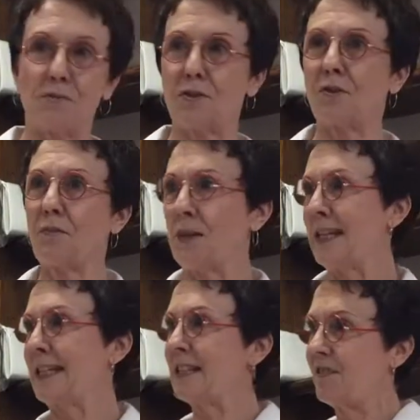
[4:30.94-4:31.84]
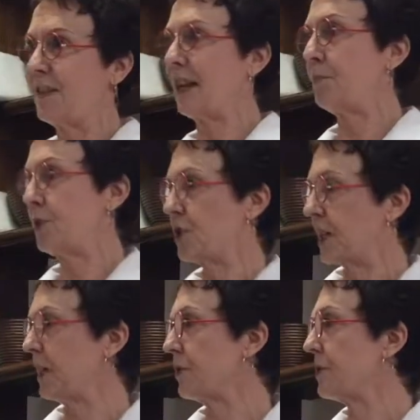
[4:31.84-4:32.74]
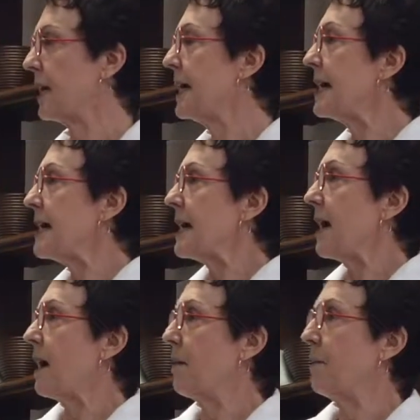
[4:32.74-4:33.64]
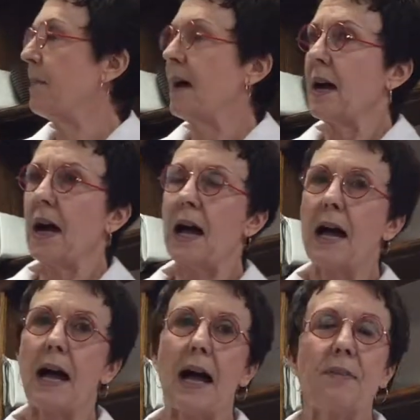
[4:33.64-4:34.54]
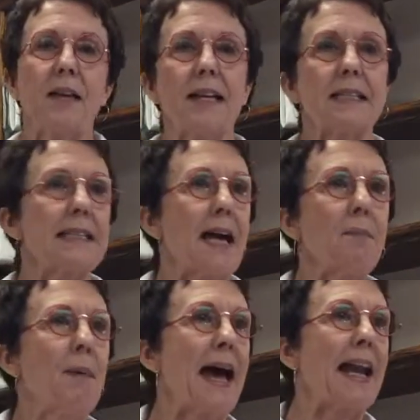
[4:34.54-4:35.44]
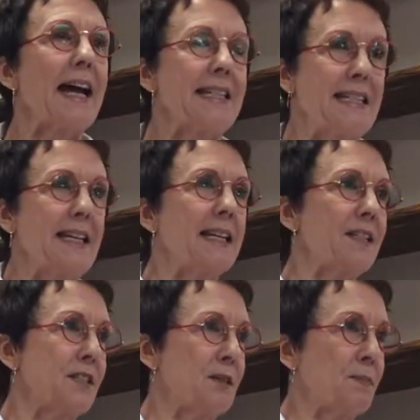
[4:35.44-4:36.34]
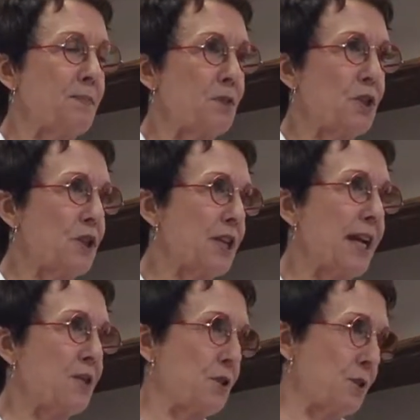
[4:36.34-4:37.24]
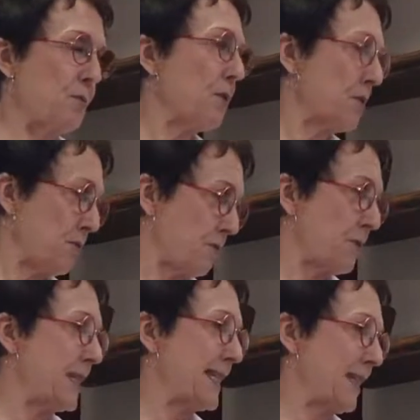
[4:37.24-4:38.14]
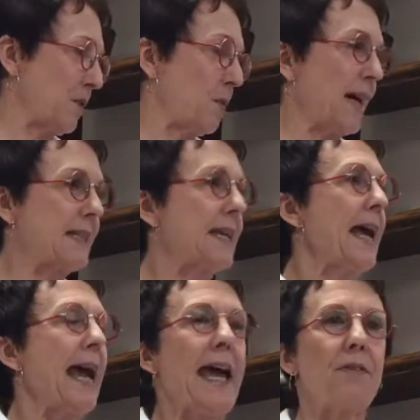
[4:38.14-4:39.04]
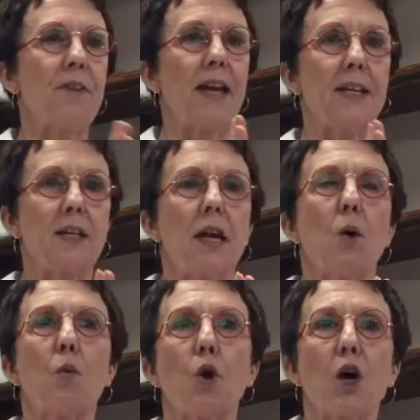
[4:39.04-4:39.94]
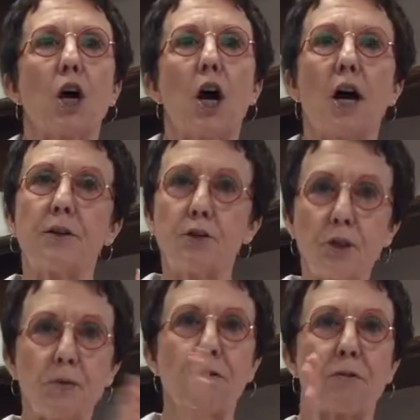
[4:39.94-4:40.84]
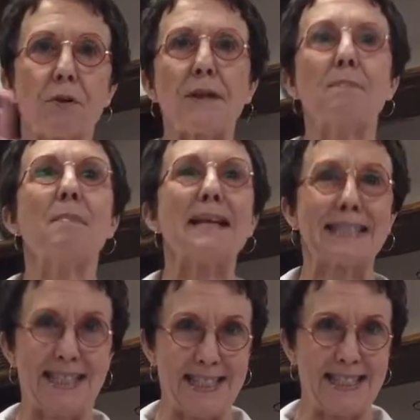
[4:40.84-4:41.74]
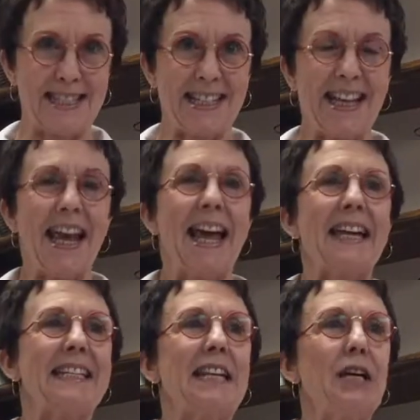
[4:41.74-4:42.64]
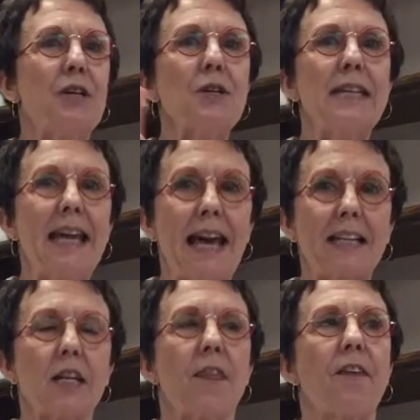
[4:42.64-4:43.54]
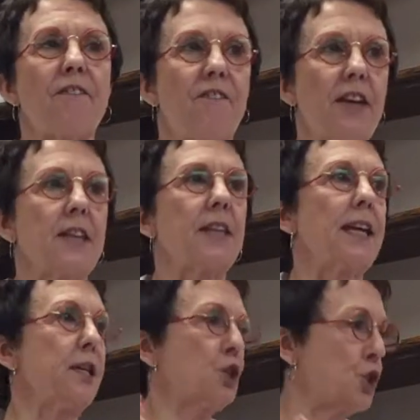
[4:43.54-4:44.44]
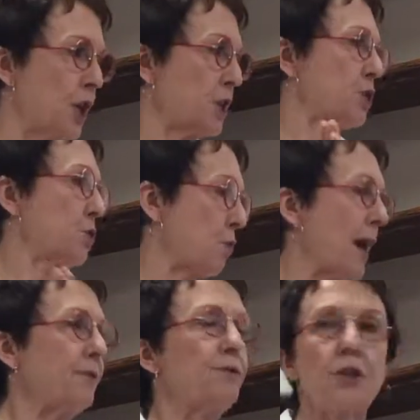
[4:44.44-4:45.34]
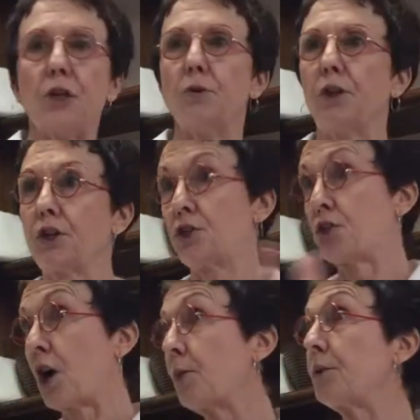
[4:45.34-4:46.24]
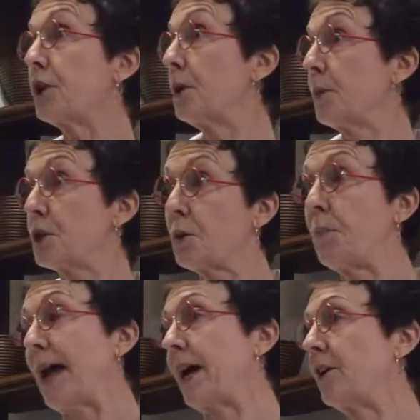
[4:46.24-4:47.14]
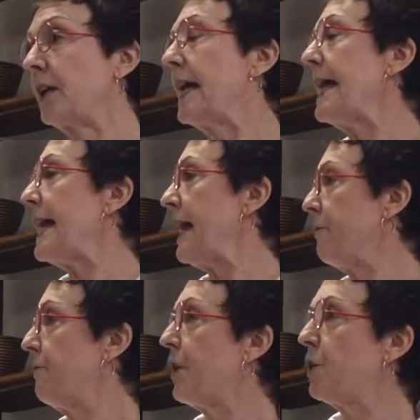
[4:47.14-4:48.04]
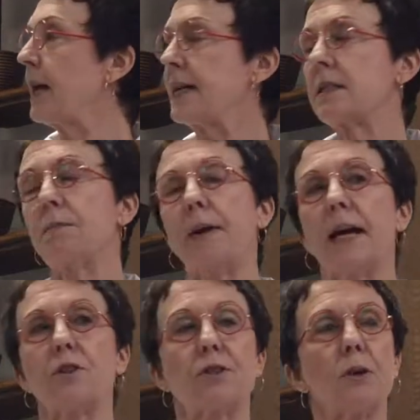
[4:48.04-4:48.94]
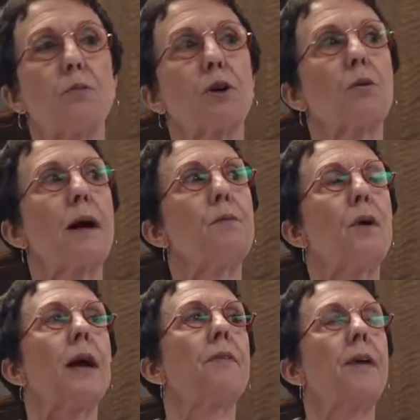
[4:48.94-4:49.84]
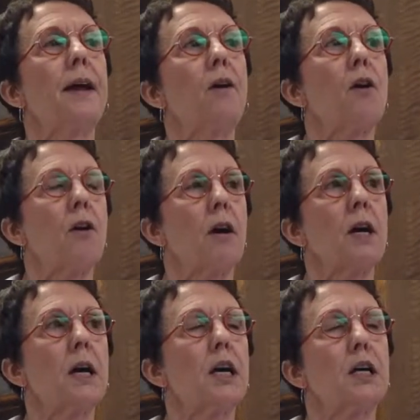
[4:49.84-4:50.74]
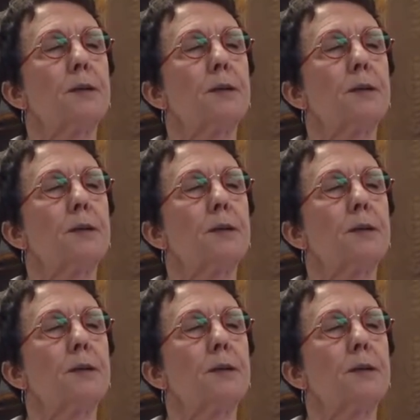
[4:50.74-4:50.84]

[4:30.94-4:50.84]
sort of begin to develop your skills, I think it's not a bad idea to take 2 or 3 silhouettes and then work on 2 or 3 muslins until you get the fit that is just right for you. You can start with a commercial pattern, and Vogue has some patterns that work quite well that are